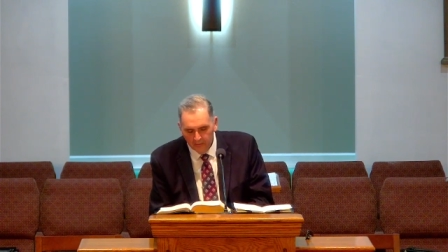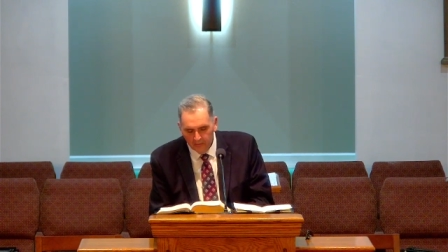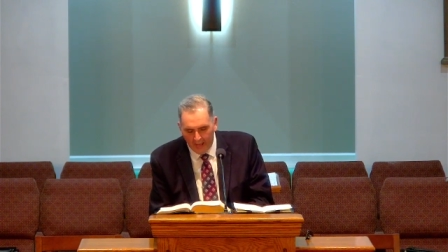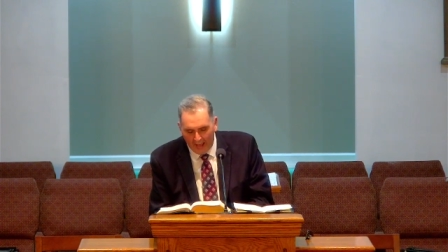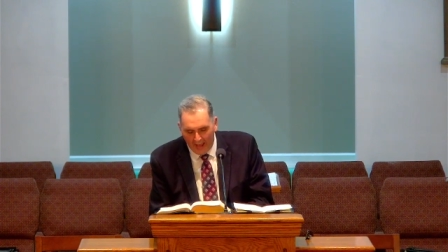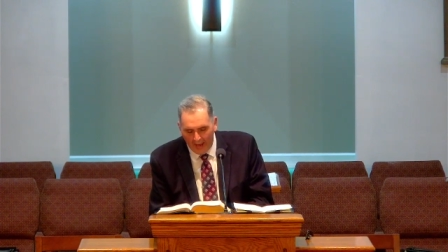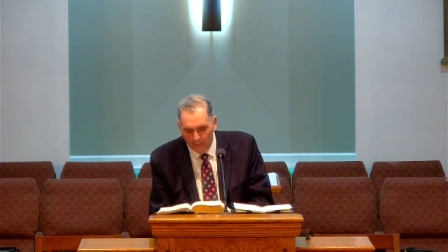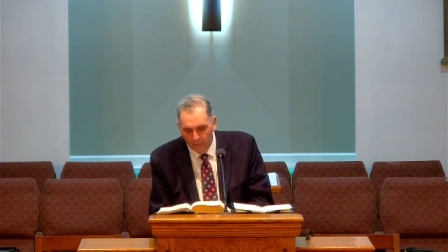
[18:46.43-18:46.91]

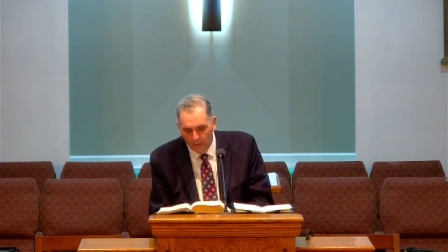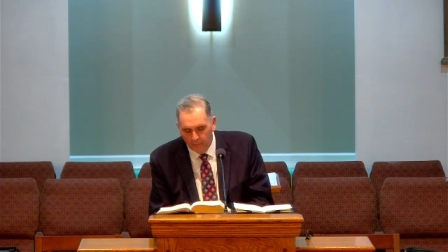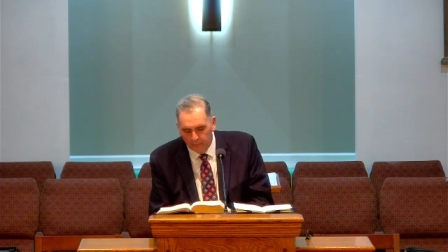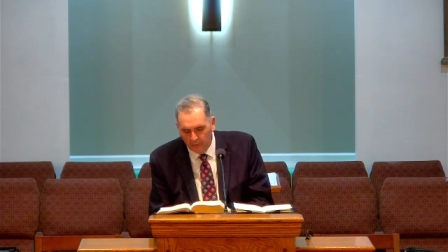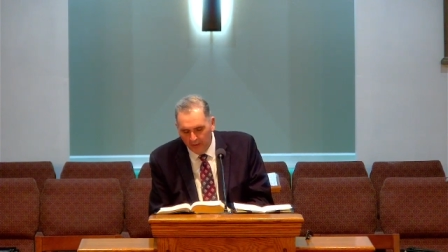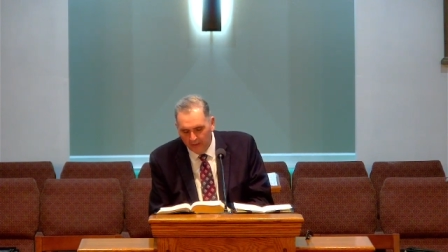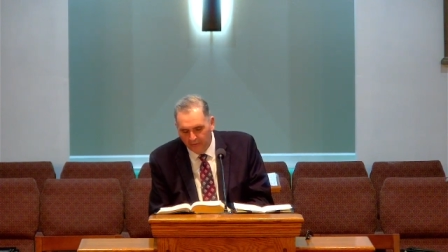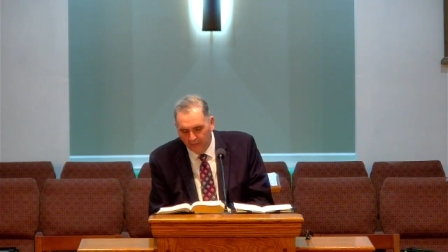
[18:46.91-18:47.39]
I will
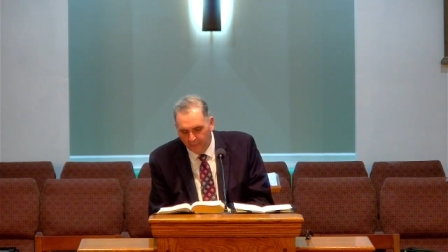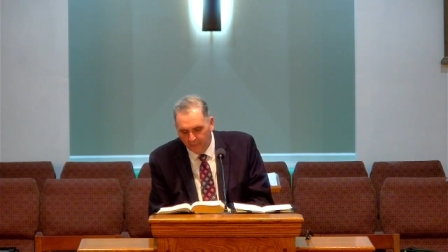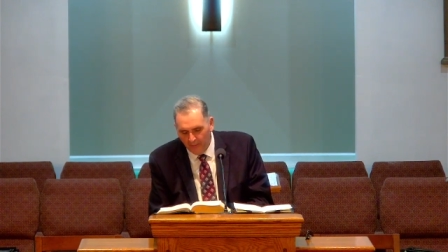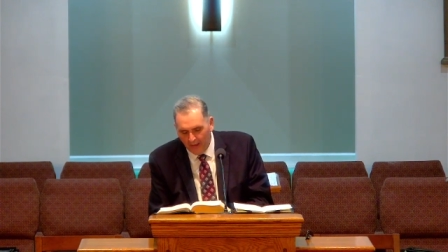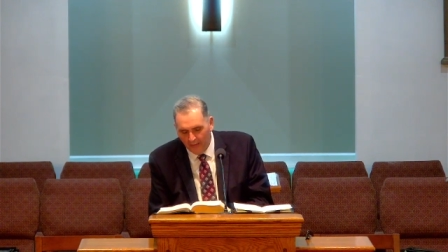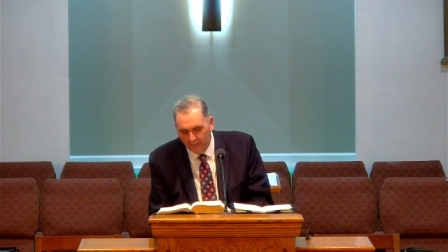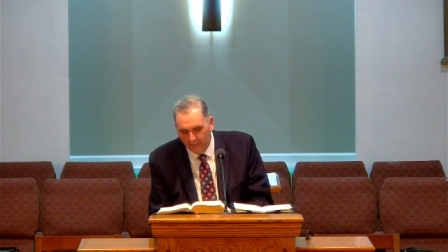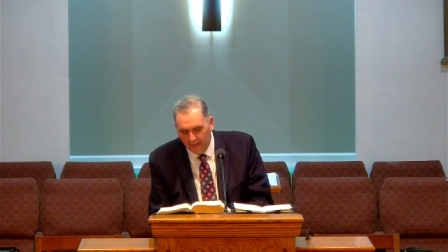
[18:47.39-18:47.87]
pray the
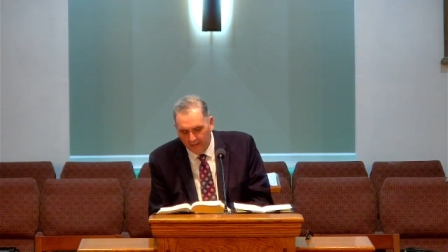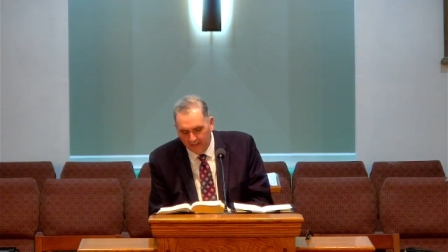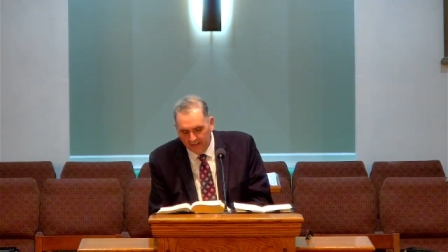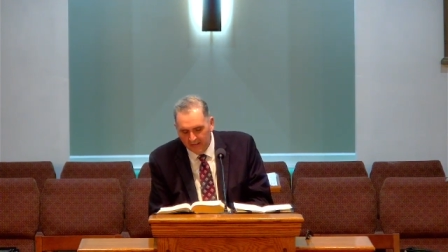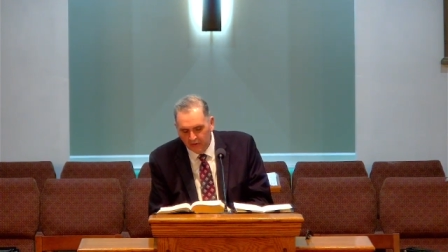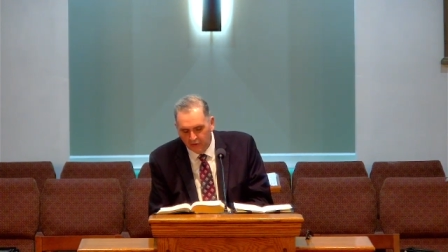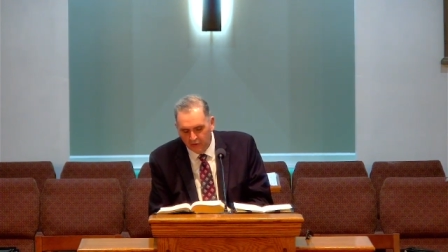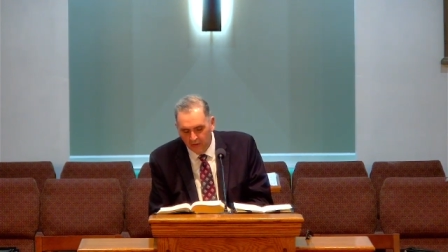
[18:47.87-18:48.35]
Father, and
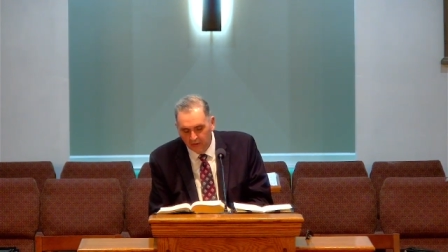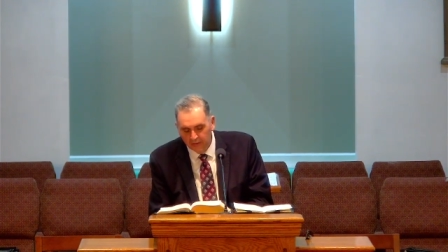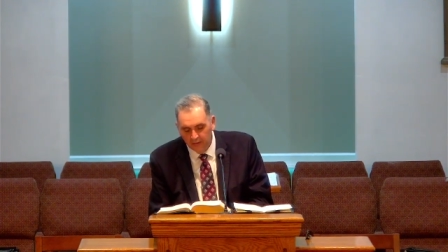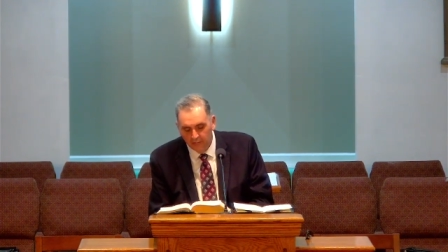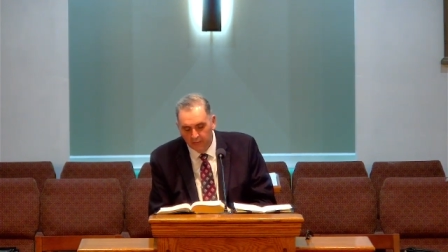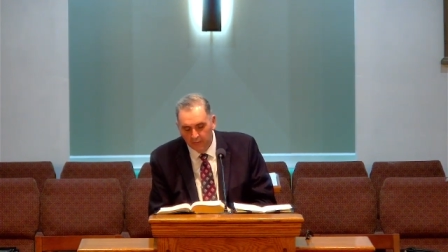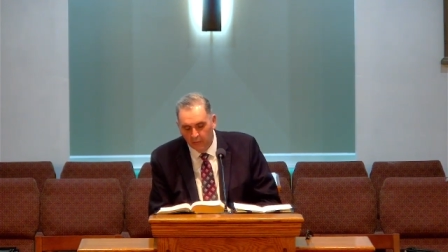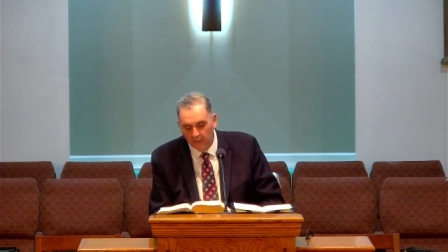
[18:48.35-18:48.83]
He shall
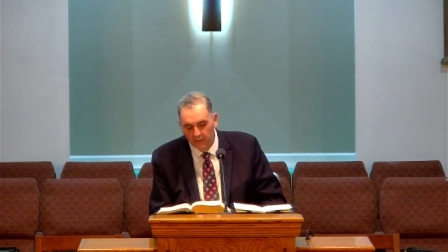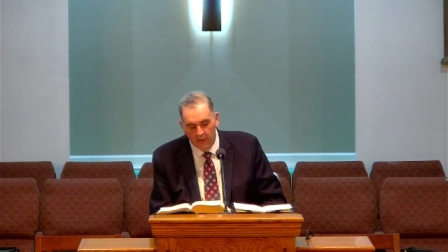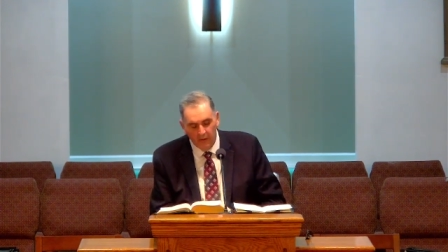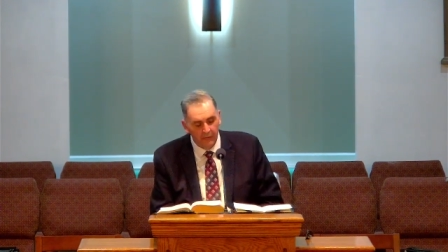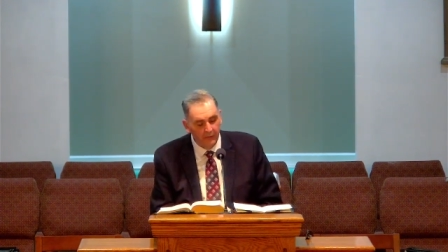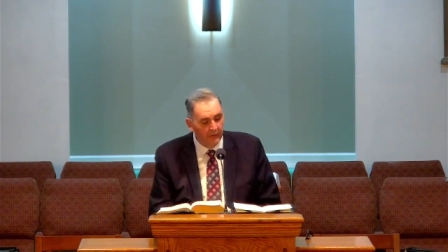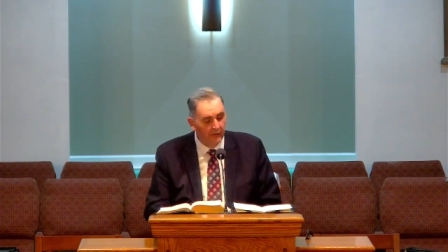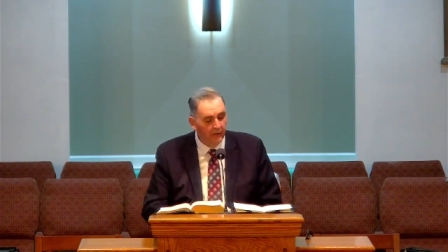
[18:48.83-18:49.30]
give you
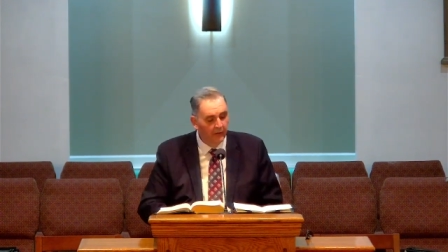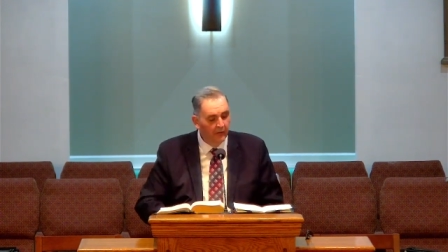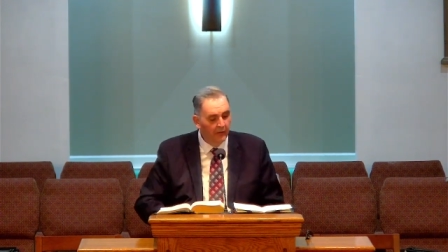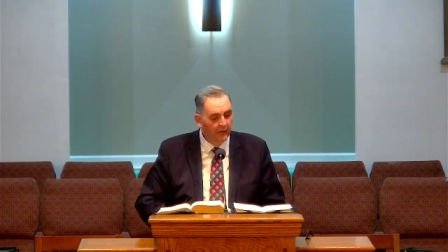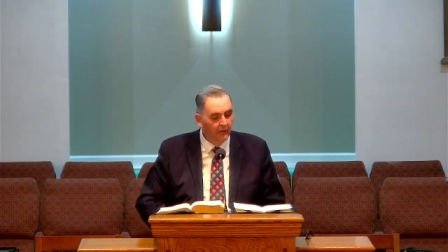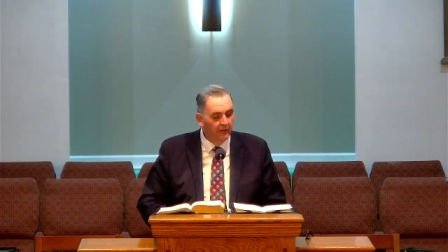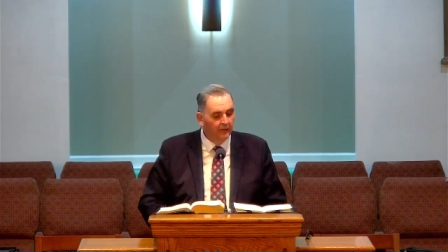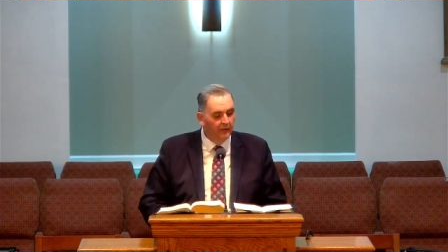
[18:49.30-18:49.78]
another
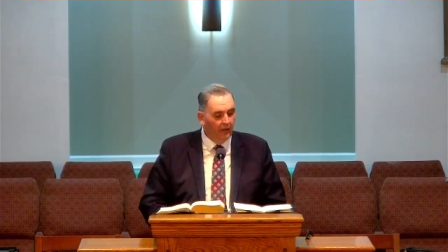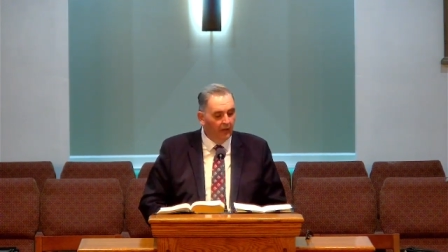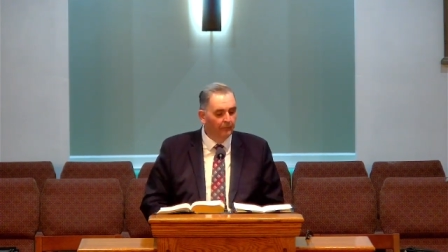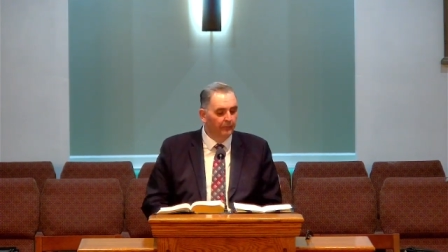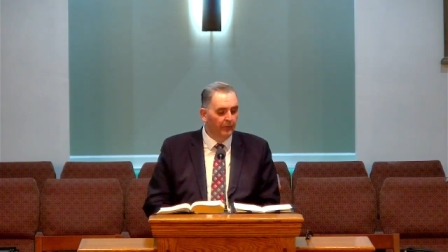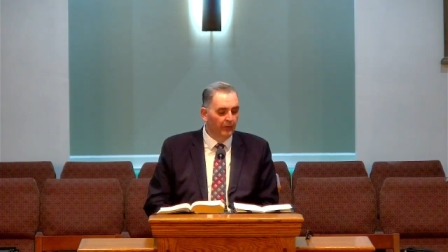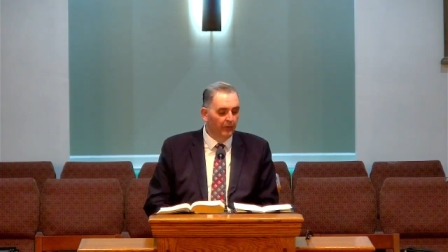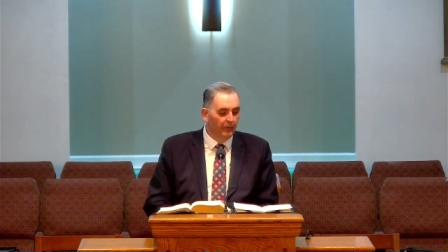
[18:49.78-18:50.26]

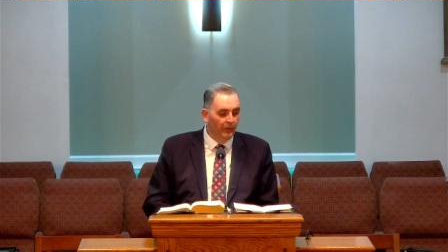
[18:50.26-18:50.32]
comforter.